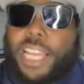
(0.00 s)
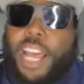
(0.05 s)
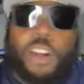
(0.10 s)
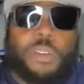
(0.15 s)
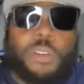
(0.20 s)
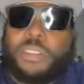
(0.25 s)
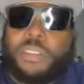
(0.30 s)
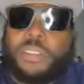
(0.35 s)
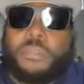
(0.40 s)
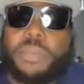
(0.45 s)
I
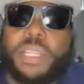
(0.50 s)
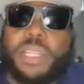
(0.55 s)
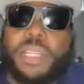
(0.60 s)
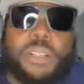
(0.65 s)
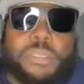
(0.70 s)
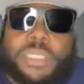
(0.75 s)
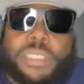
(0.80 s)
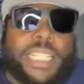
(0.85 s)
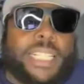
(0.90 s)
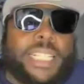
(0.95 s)
don't even be
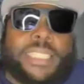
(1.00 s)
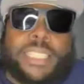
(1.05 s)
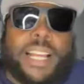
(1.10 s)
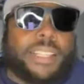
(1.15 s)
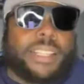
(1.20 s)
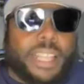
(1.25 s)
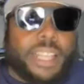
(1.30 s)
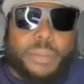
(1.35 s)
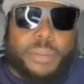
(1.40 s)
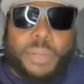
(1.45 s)
on
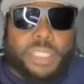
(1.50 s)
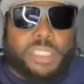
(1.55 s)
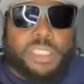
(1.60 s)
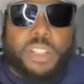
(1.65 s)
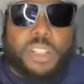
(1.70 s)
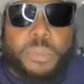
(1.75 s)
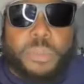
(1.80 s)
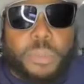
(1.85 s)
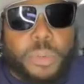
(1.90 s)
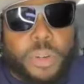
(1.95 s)
TikTok that much
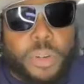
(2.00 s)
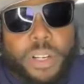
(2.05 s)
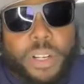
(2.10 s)
no more.